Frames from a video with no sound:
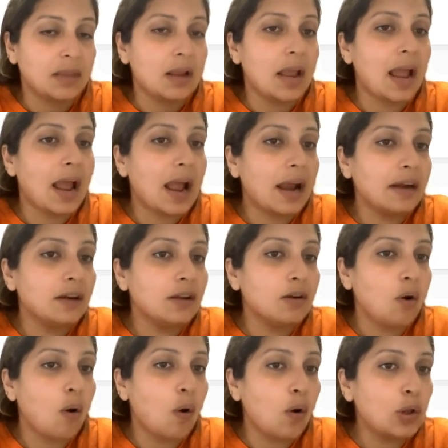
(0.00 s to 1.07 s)
And
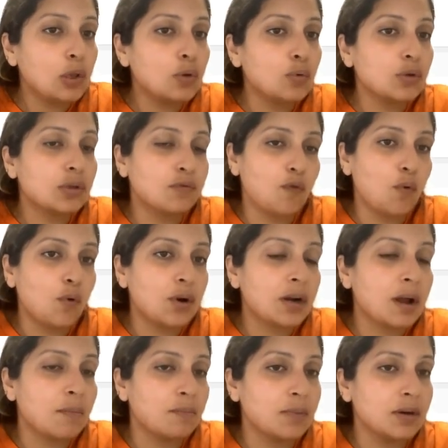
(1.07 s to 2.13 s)
all those 4
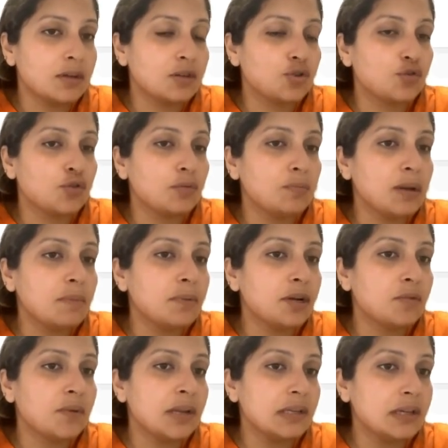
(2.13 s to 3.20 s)
numbers should be
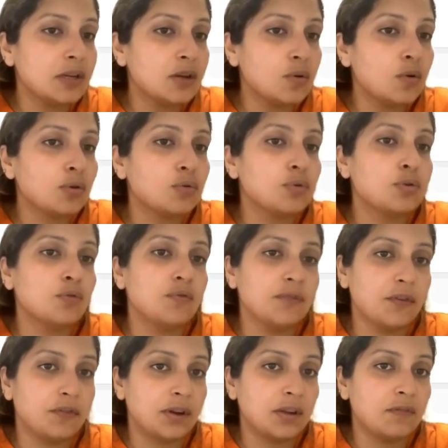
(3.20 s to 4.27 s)
between 0 to
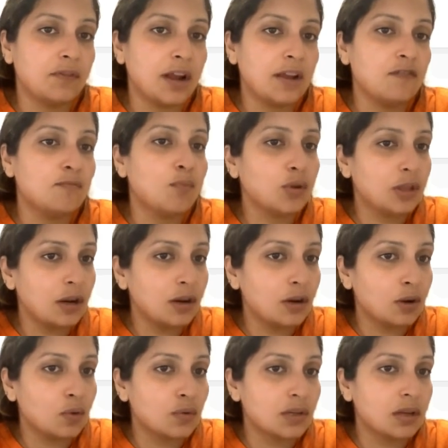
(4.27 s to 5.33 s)
255, both
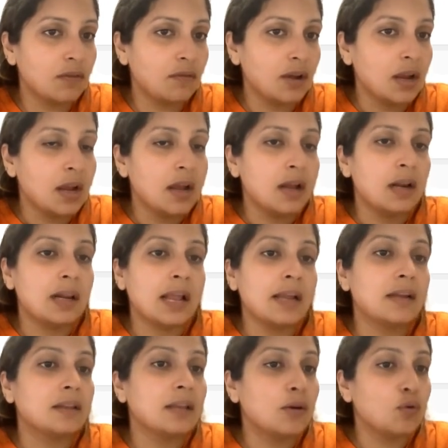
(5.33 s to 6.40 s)
inclusive.
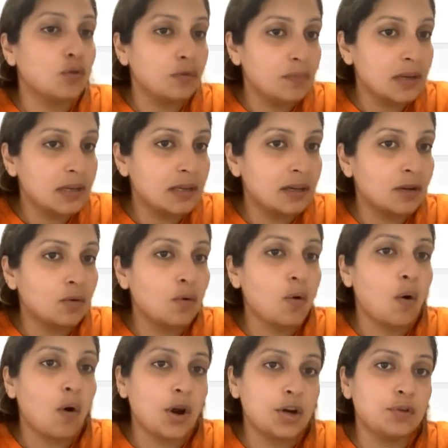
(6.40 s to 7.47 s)
Like they could be 0
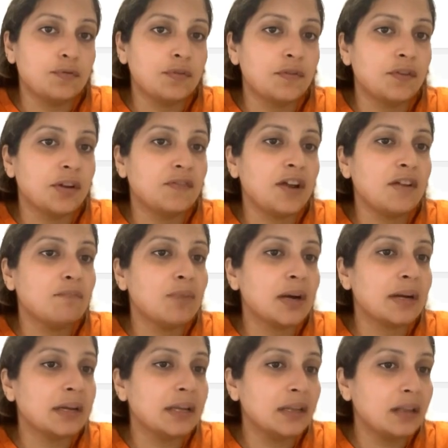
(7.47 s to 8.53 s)
or 255,
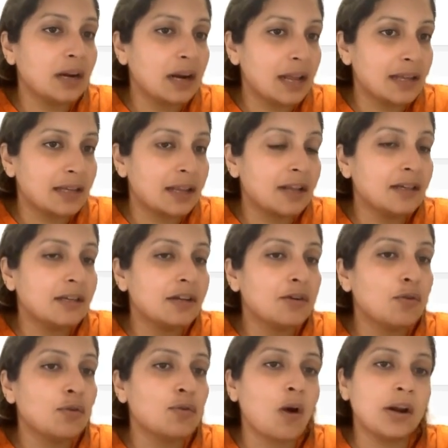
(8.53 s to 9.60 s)
but neither less than
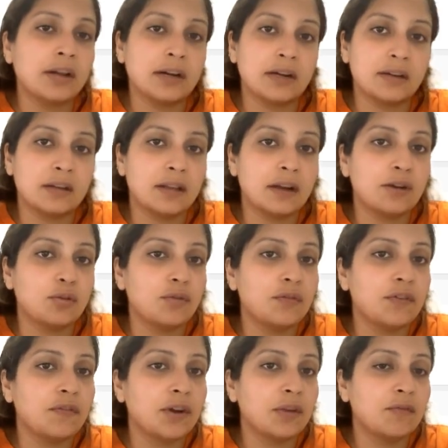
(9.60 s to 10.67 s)
0 nor greater than
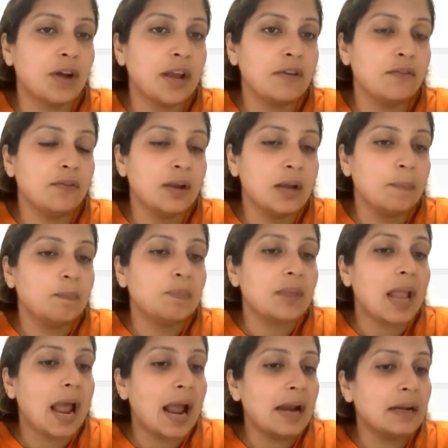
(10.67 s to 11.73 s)
255.
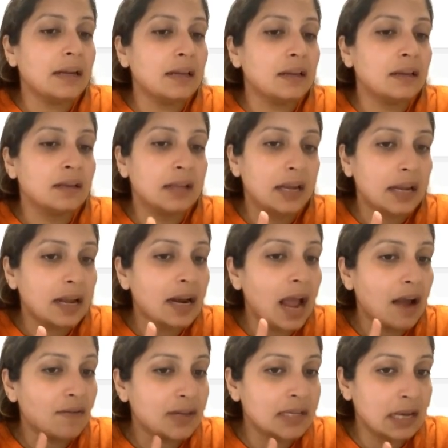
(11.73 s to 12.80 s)
And they can
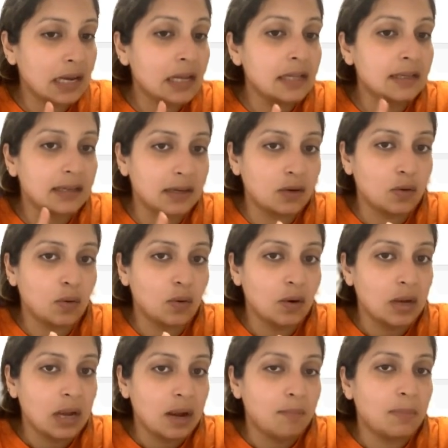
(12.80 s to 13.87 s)
have a single 0,
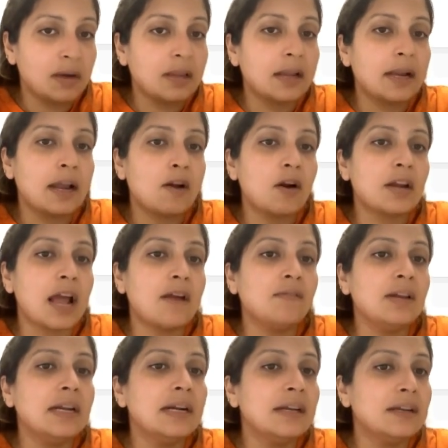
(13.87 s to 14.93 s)
but they cannot have
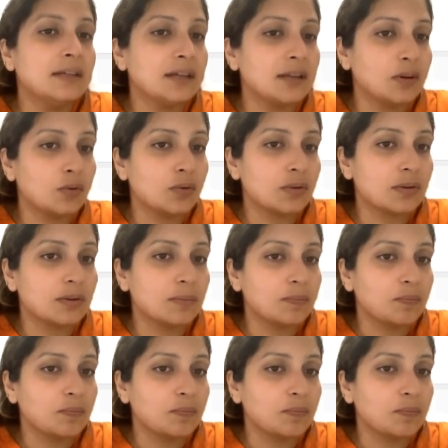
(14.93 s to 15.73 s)
leading zeros.